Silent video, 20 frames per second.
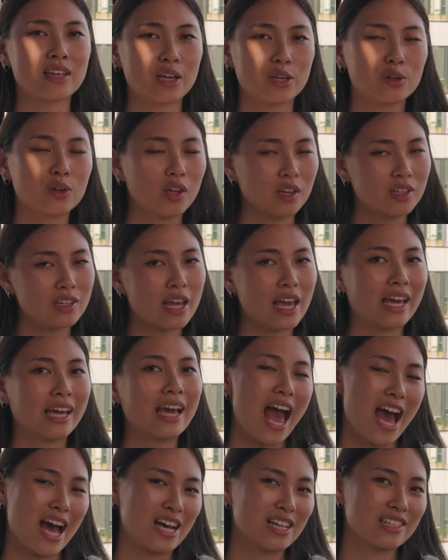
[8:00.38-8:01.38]
that you can take
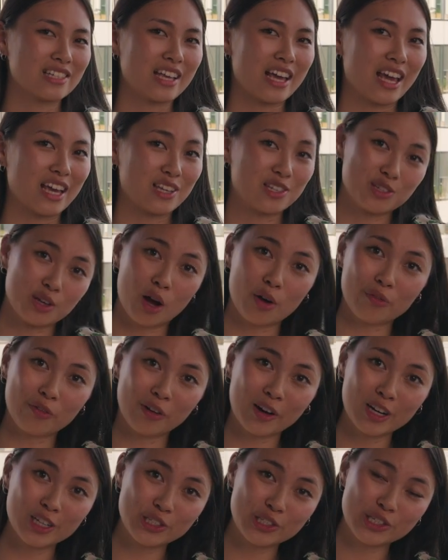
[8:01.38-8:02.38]
as a software
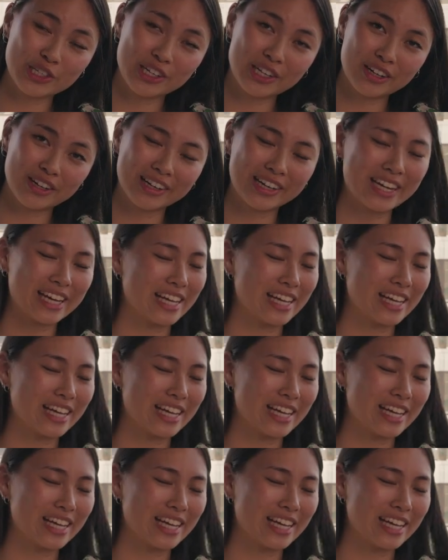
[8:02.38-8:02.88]
engineer.